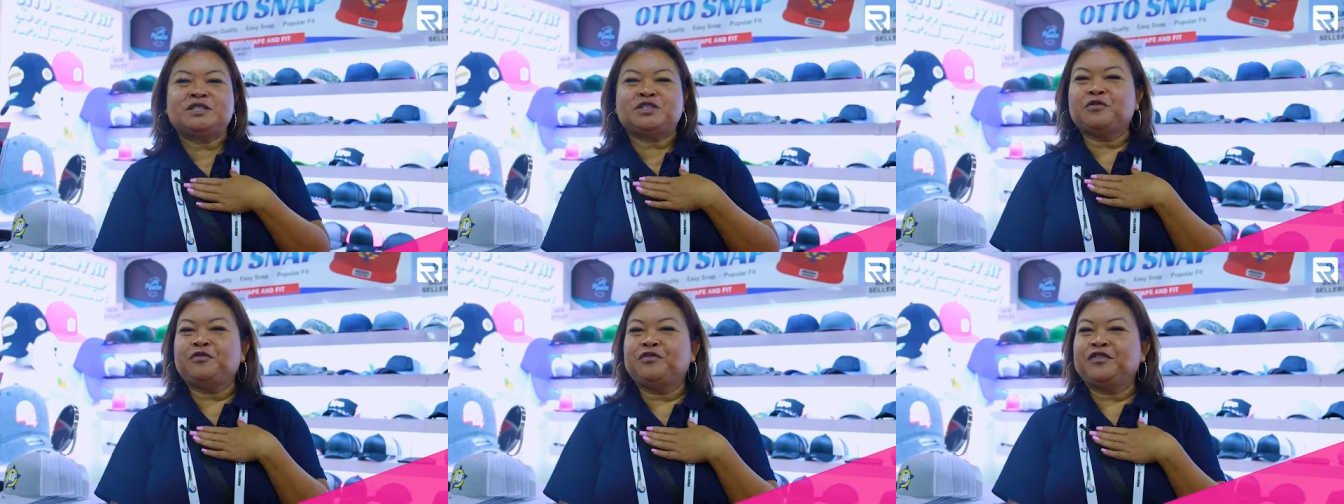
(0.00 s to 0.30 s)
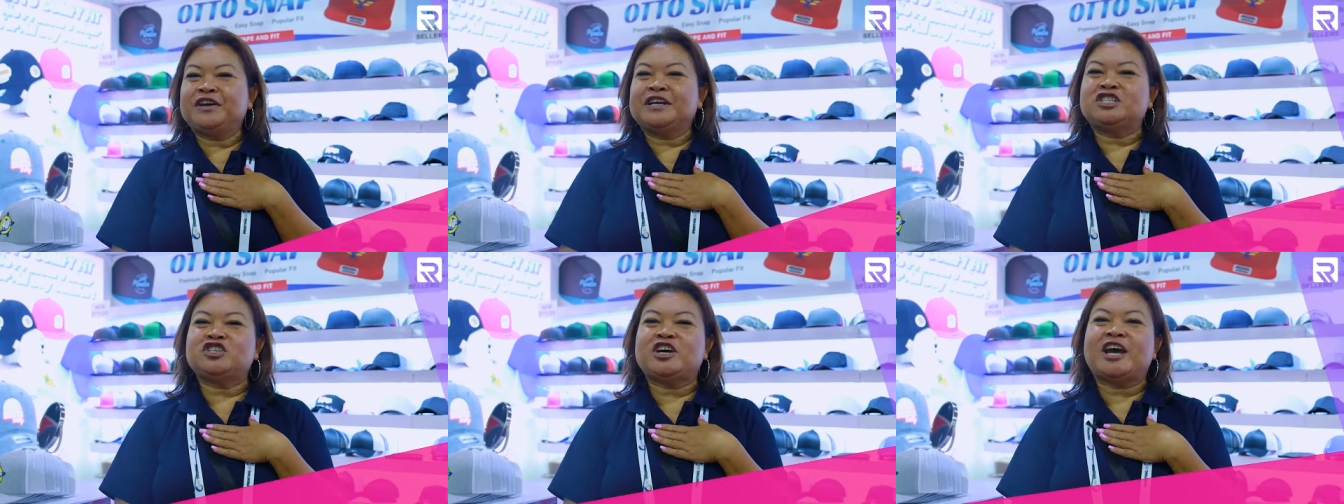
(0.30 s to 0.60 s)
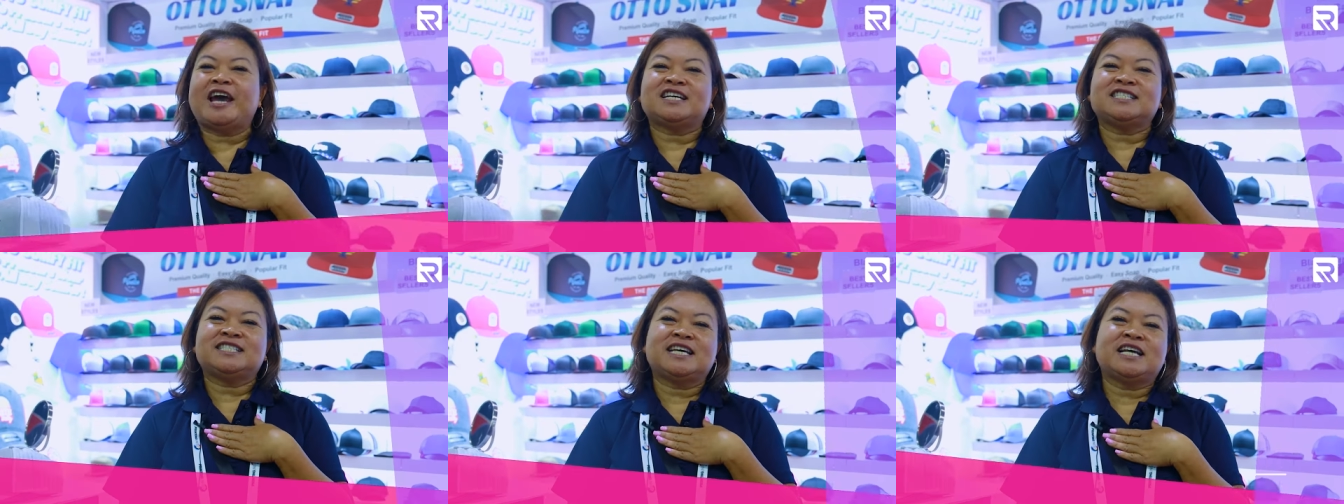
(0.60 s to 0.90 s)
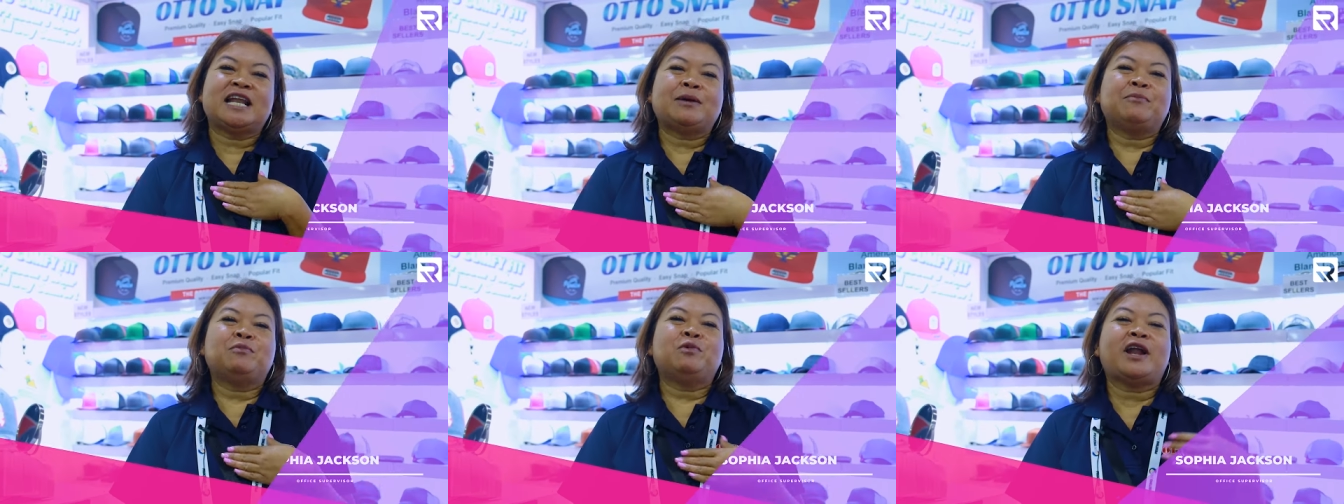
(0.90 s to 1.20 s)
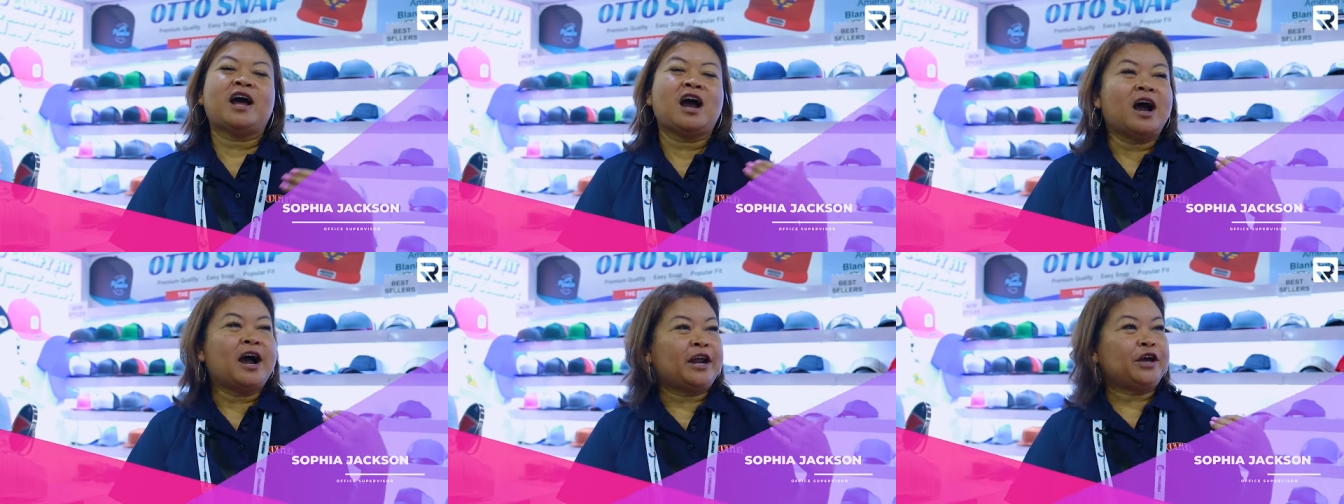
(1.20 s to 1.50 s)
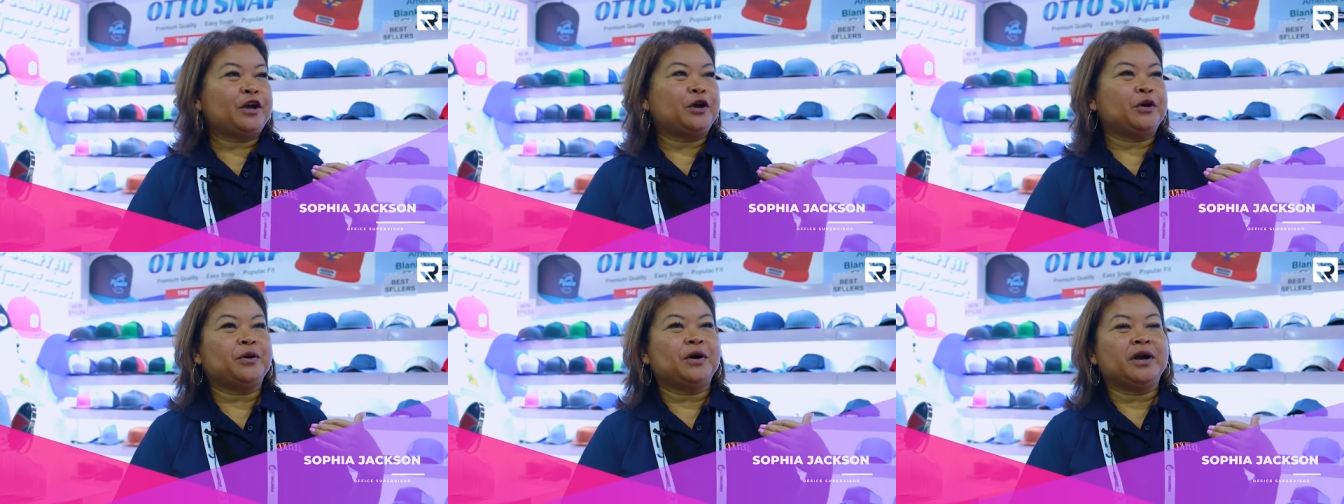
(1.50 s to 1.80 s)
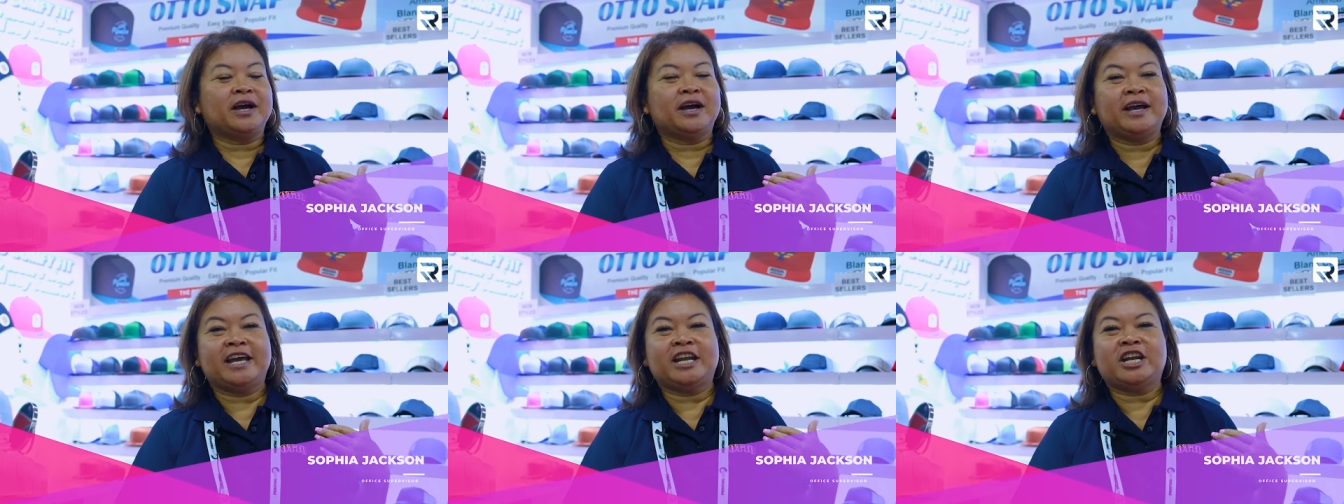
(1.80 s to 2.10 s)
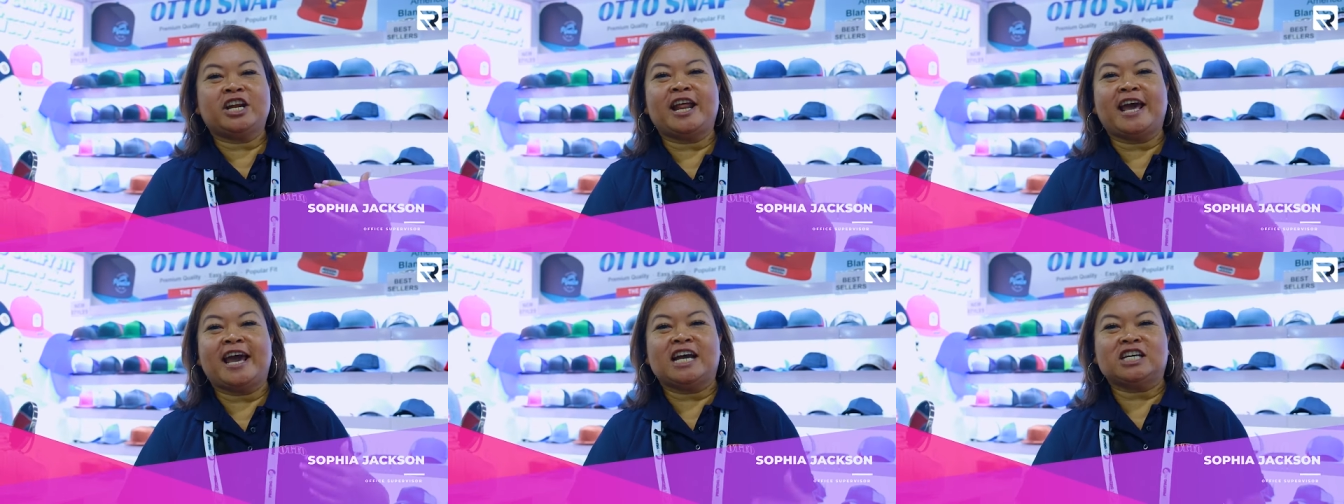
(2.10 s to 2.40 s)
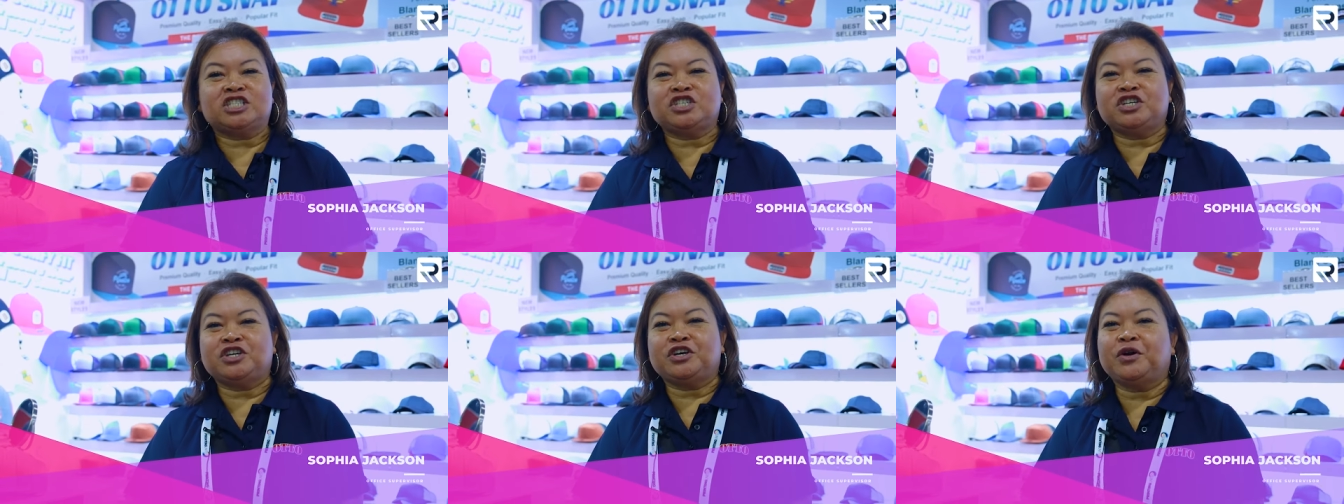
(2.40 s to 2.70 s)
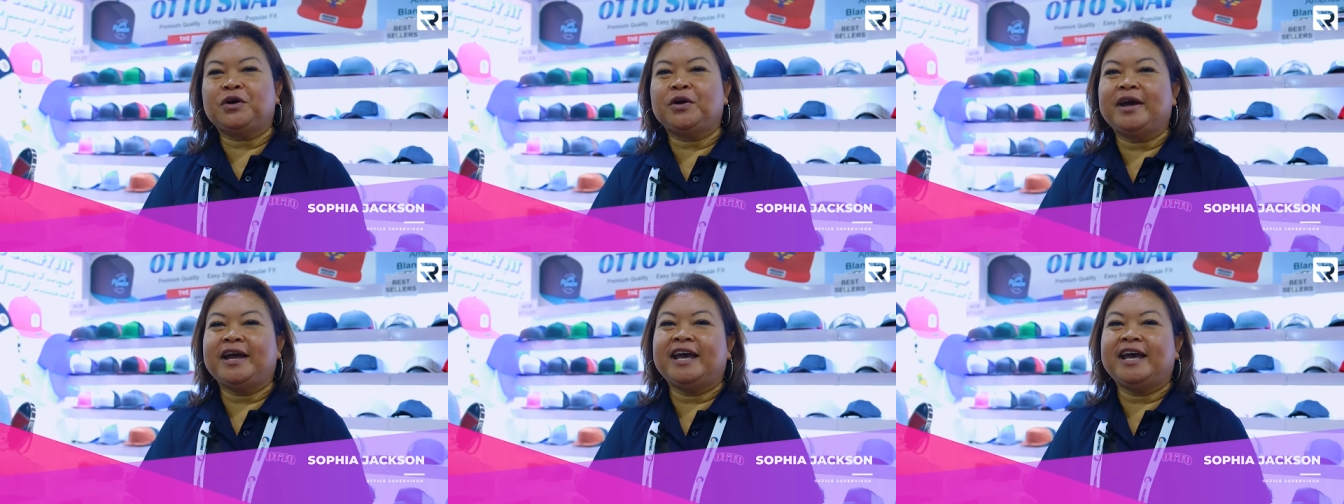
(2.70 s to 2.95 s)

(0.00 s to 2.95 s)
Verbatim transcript: is Sophia Jackson. I'm with Otto uh, International,